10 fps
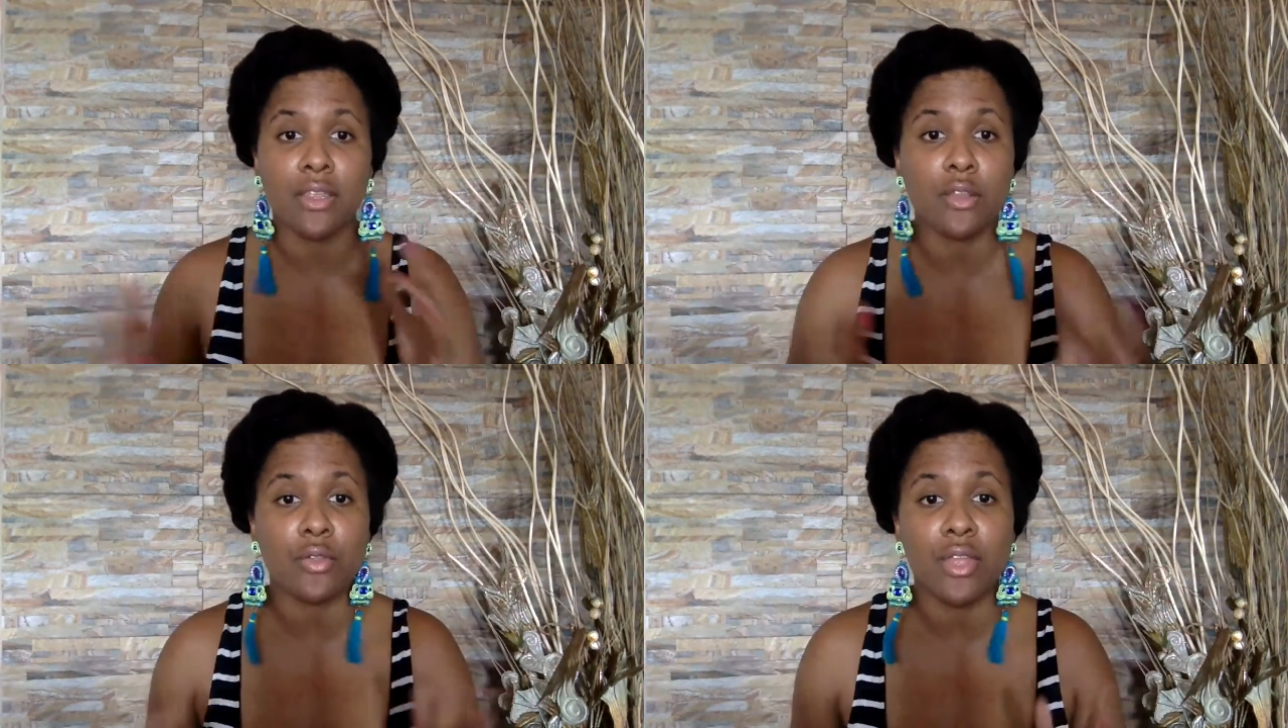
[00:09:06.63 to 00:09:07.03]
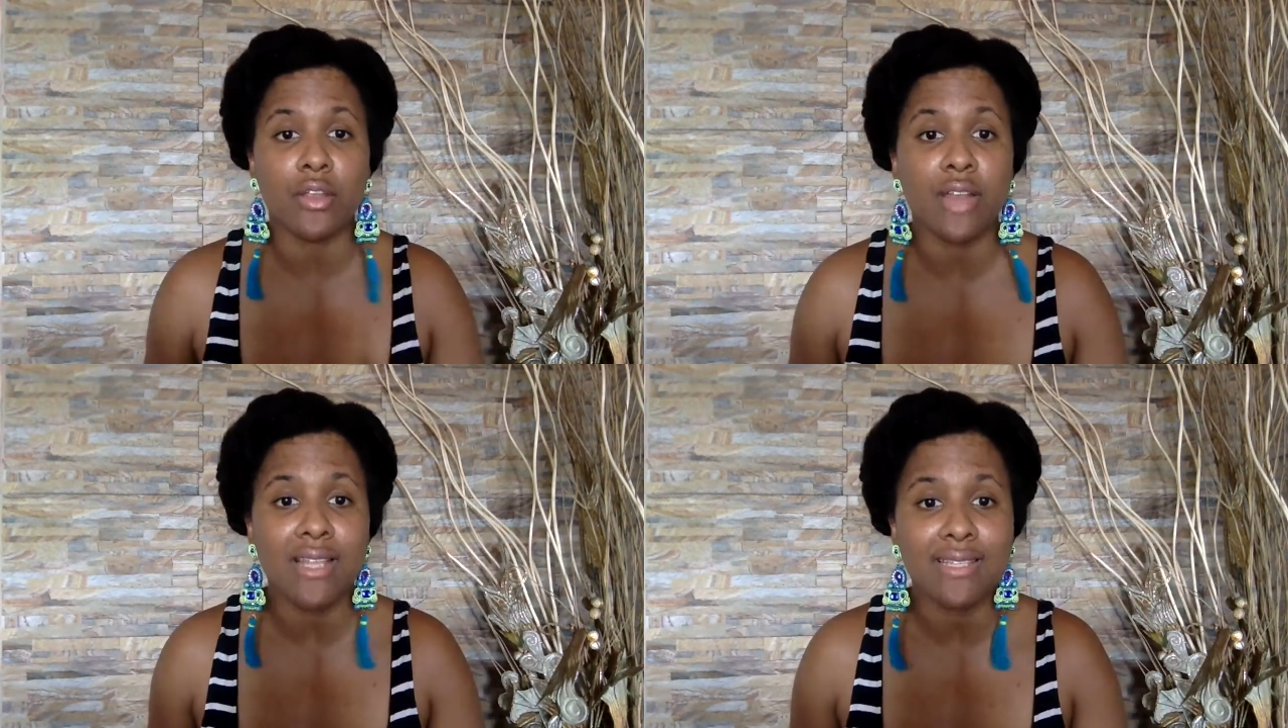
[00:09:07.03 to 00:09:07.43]
that
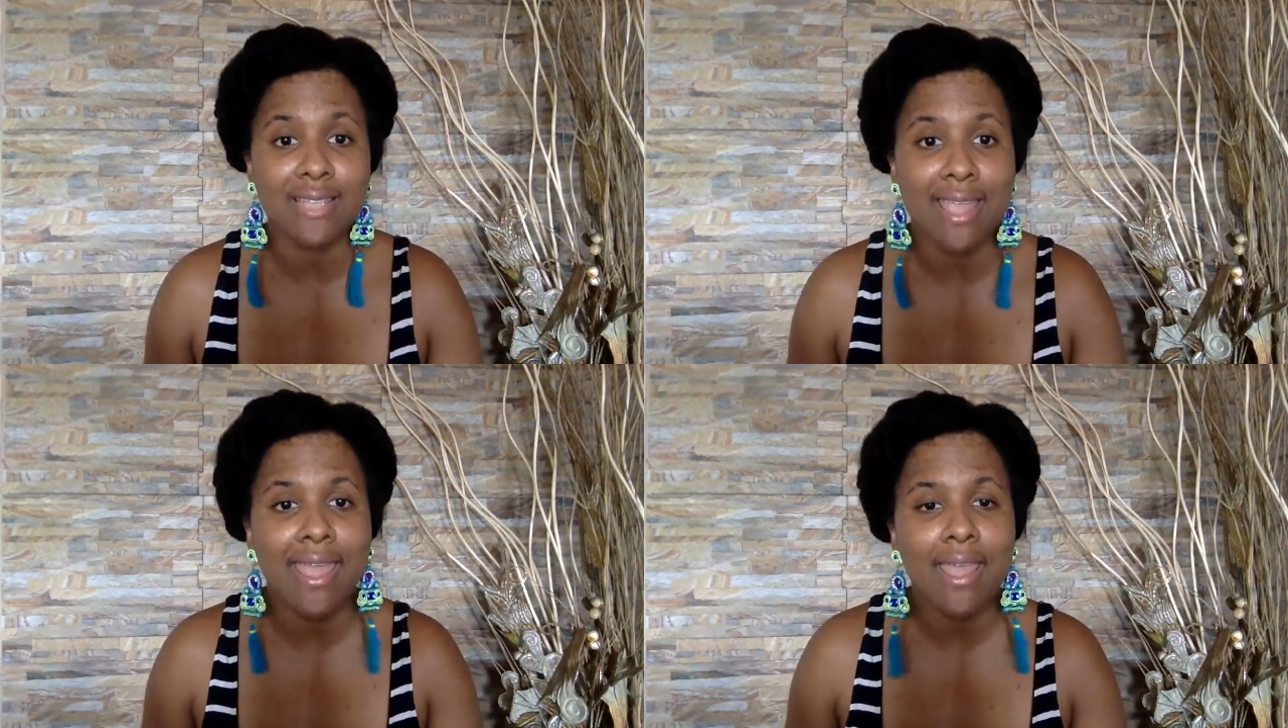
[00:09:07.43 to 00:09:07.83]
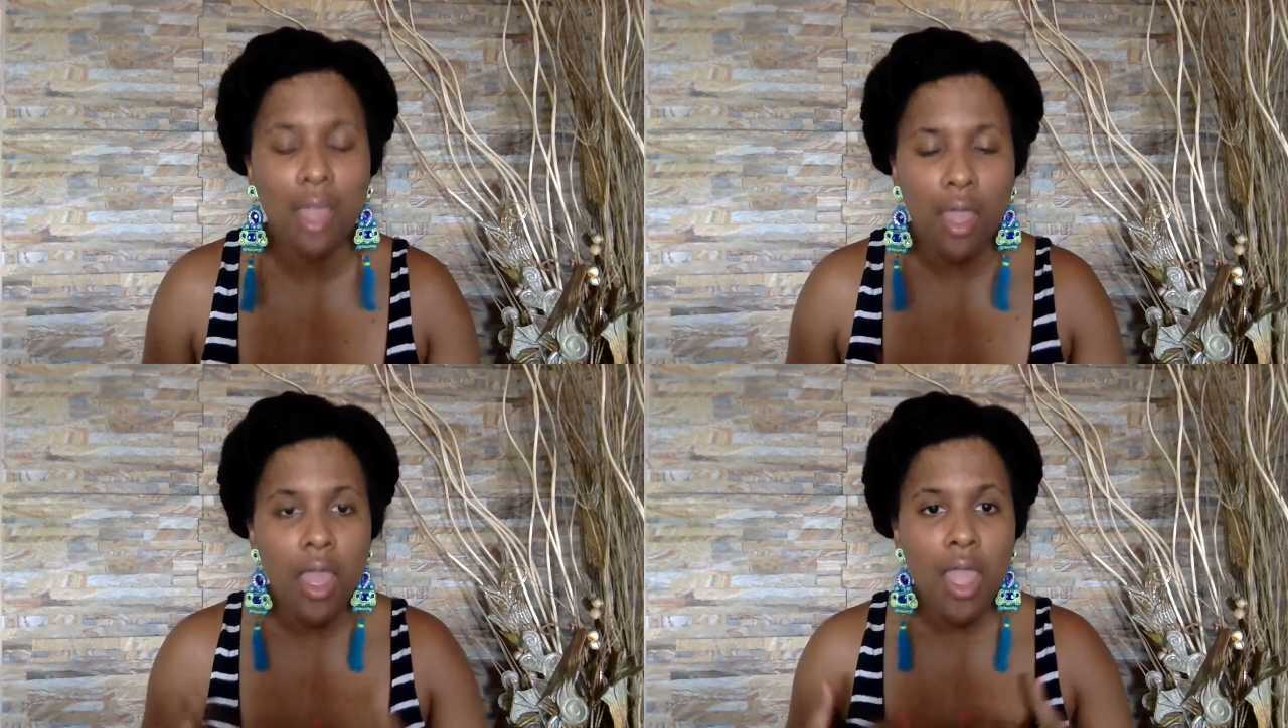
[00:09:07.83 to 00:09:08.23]
you're not seeing
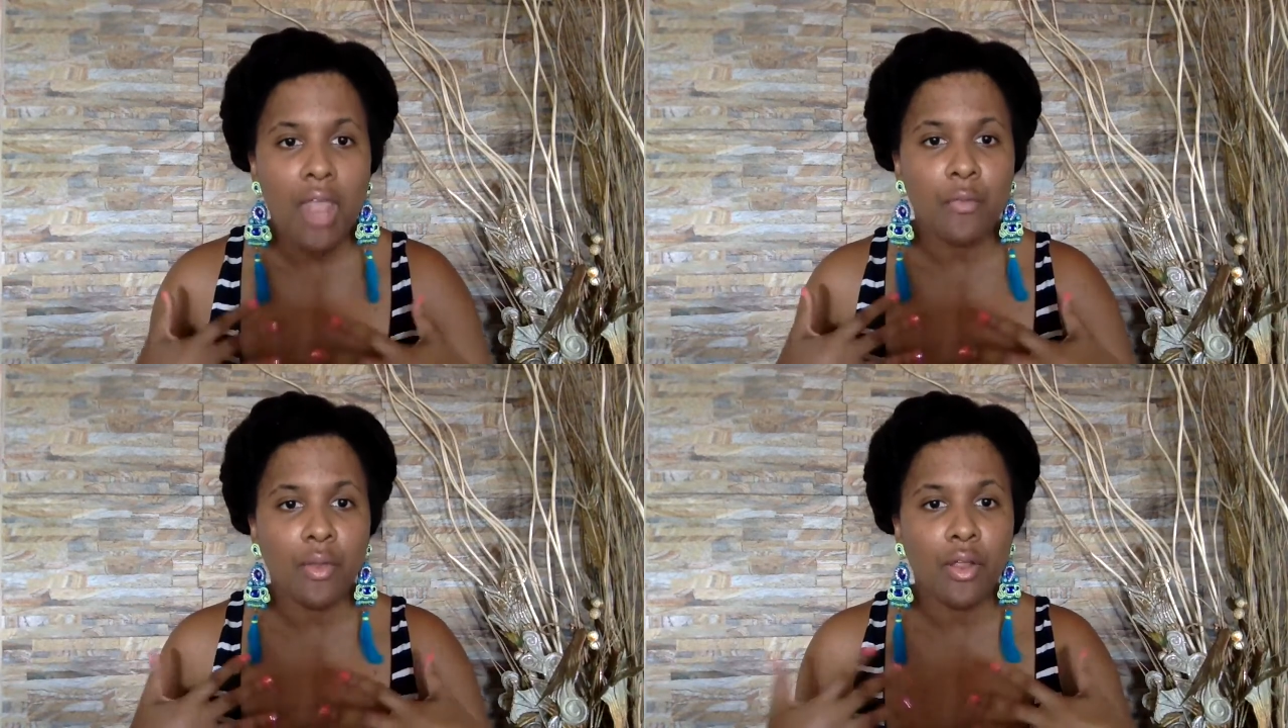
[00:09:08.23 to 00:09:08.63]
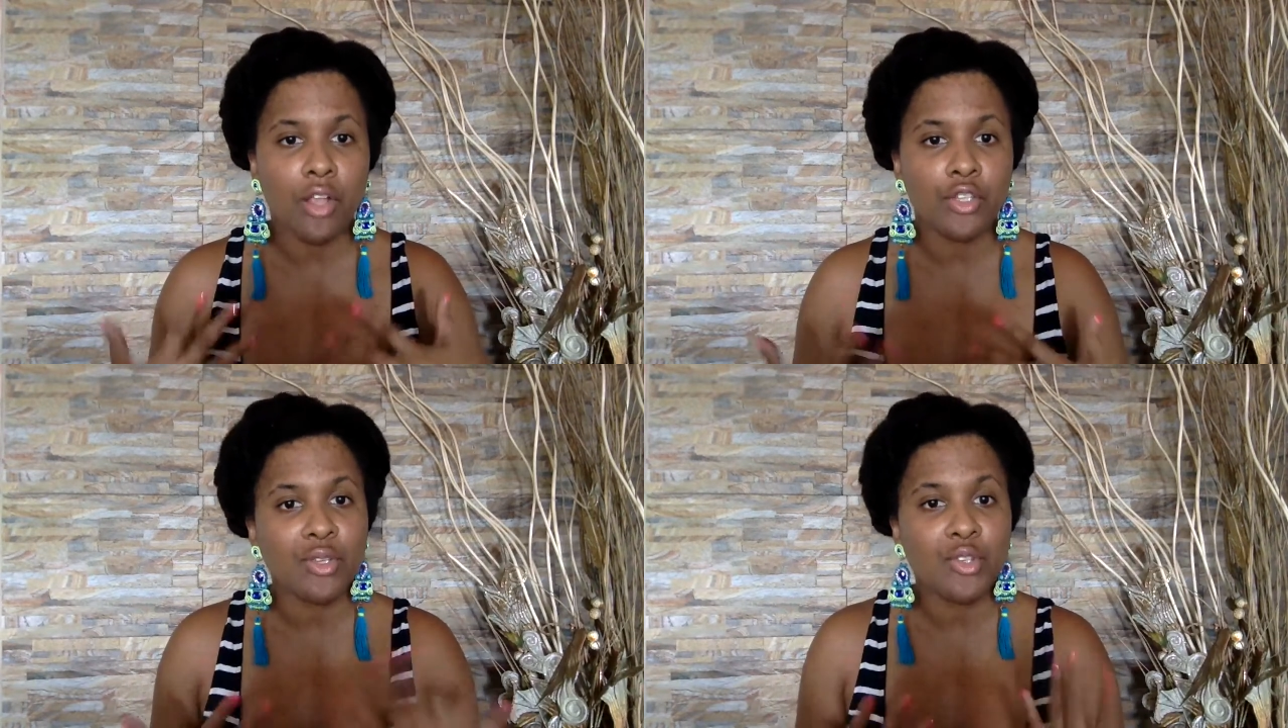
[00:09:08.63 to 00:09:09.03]
in
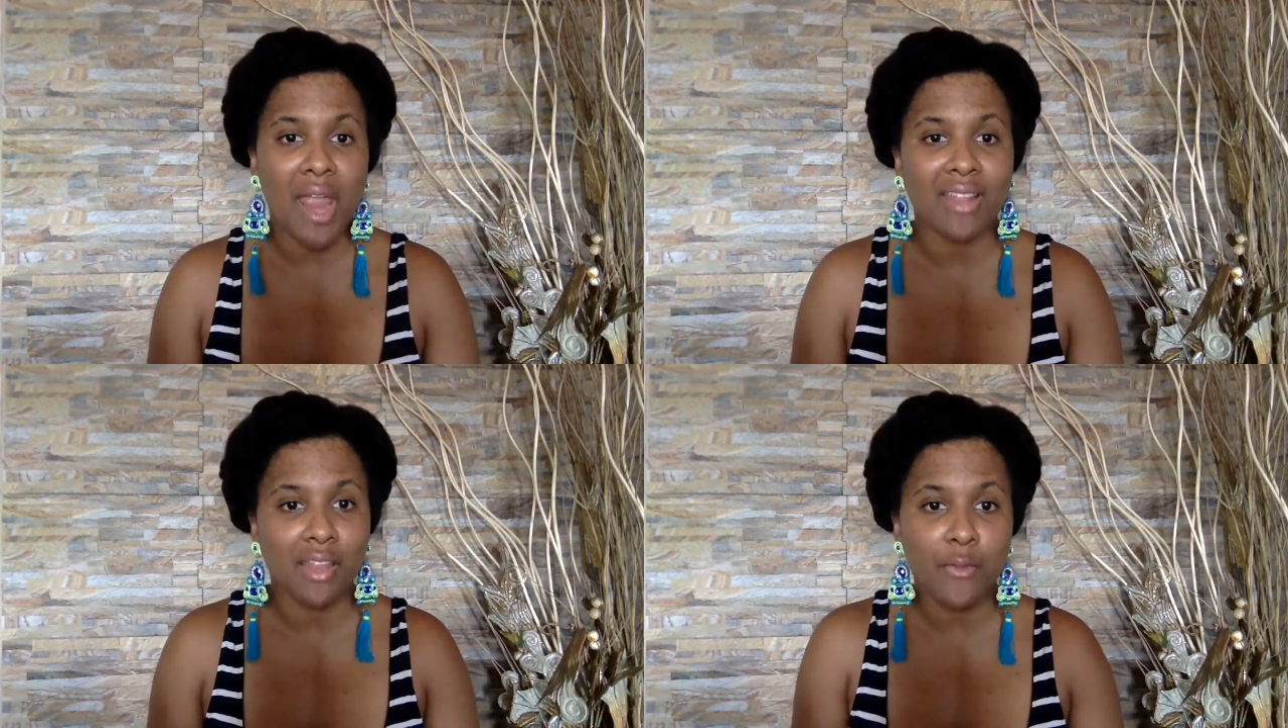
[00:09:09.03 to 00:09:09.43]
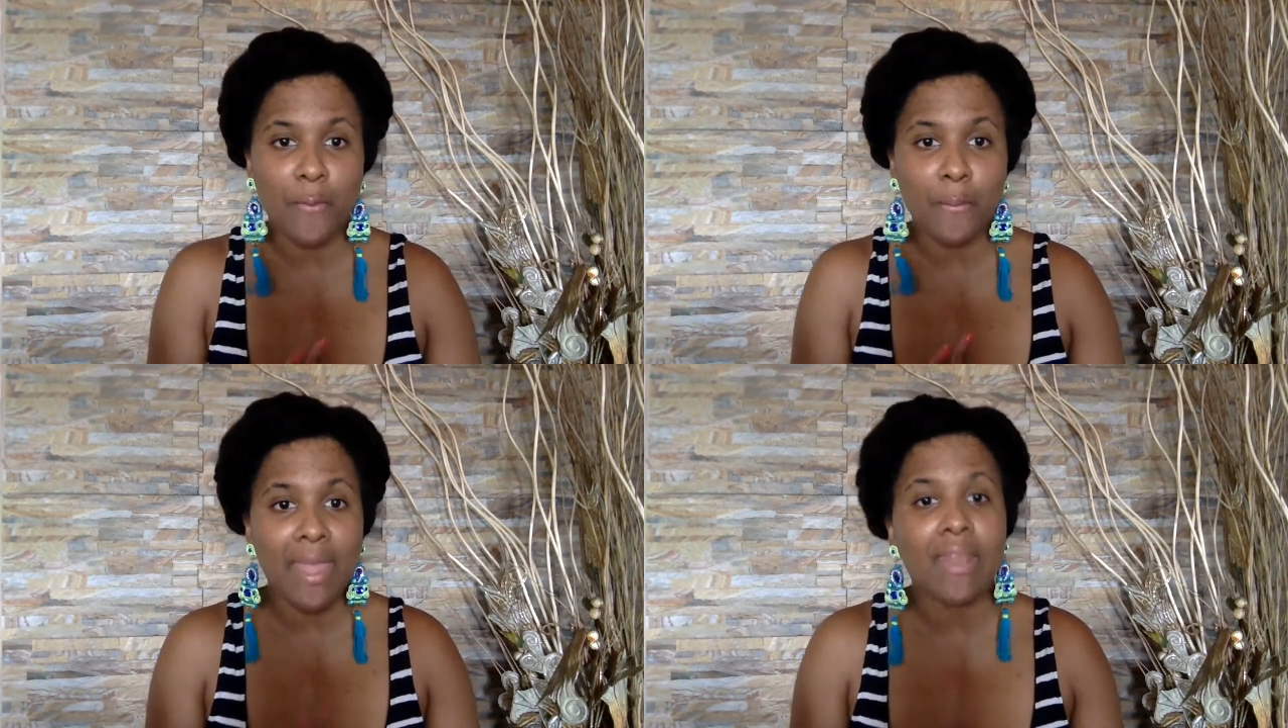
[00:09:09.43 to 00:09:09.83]
regards to attracting
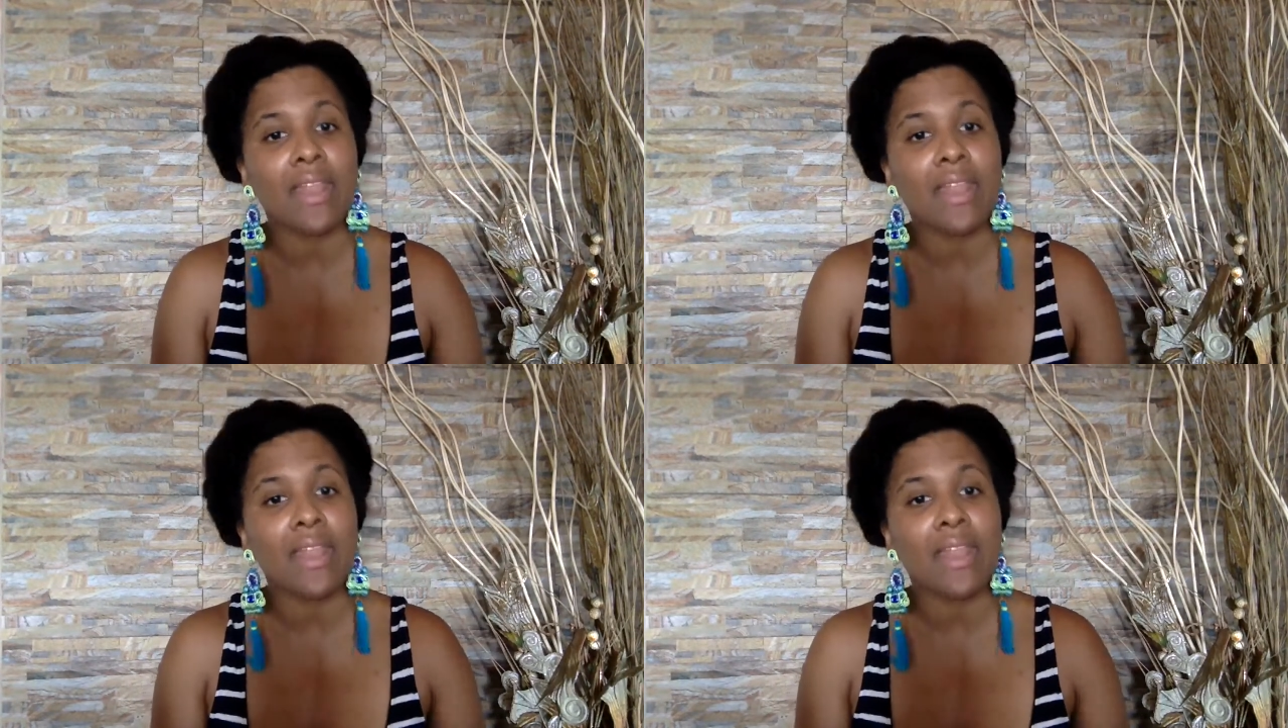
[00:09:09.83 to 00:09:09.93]
your man.